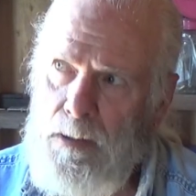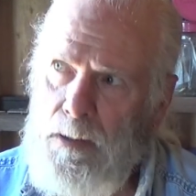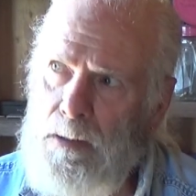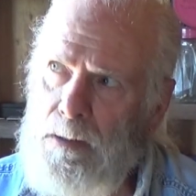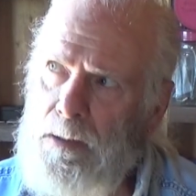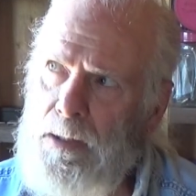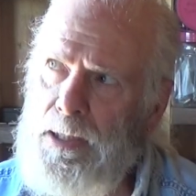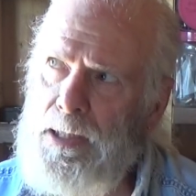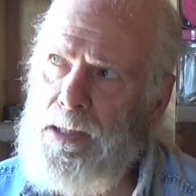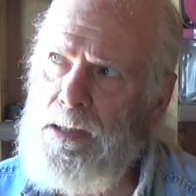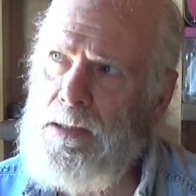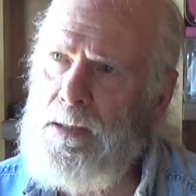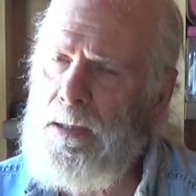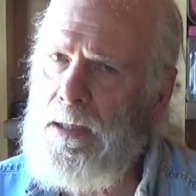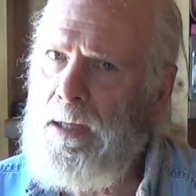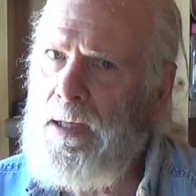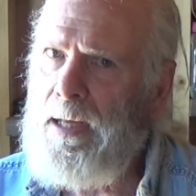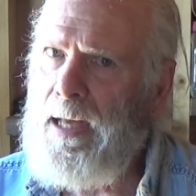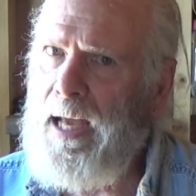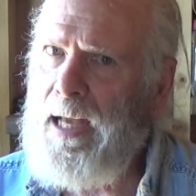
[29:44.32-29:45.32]
at least
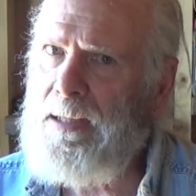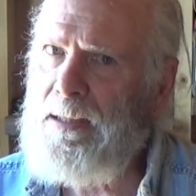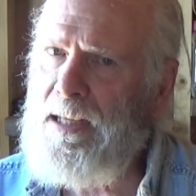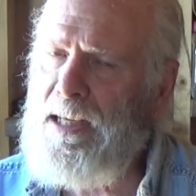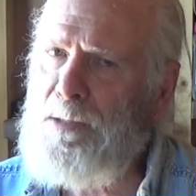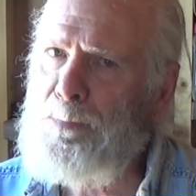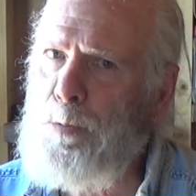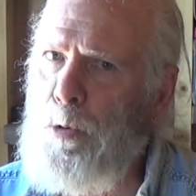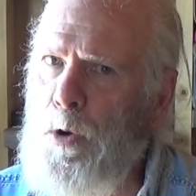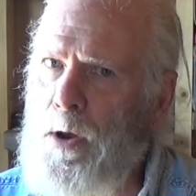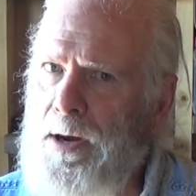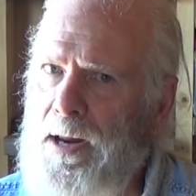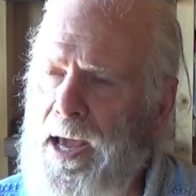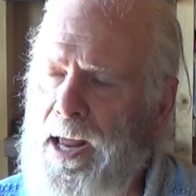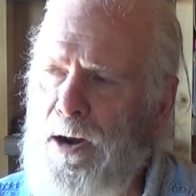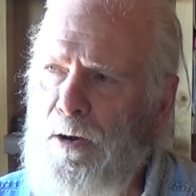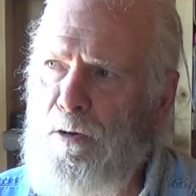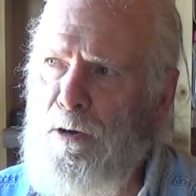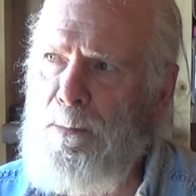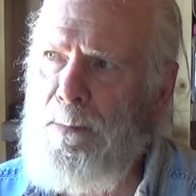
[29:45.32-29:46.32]
at this point, I
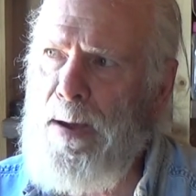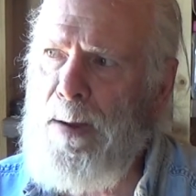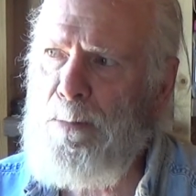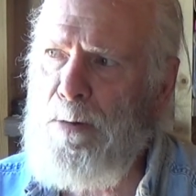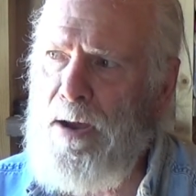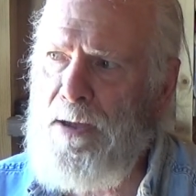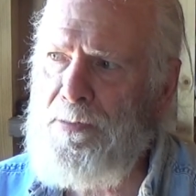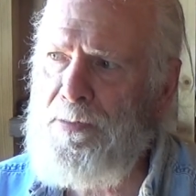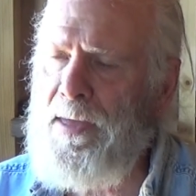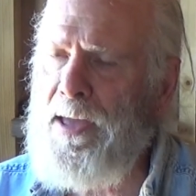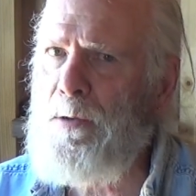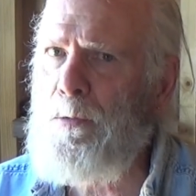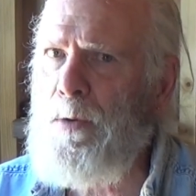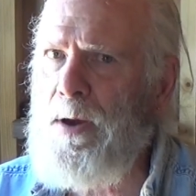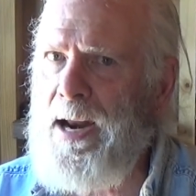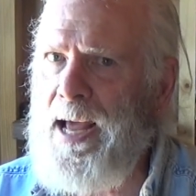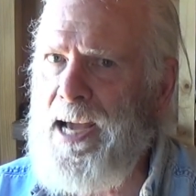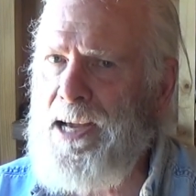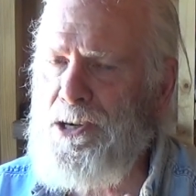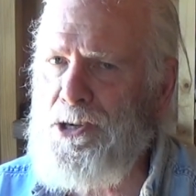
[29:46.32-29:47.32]
don't remember. I think when I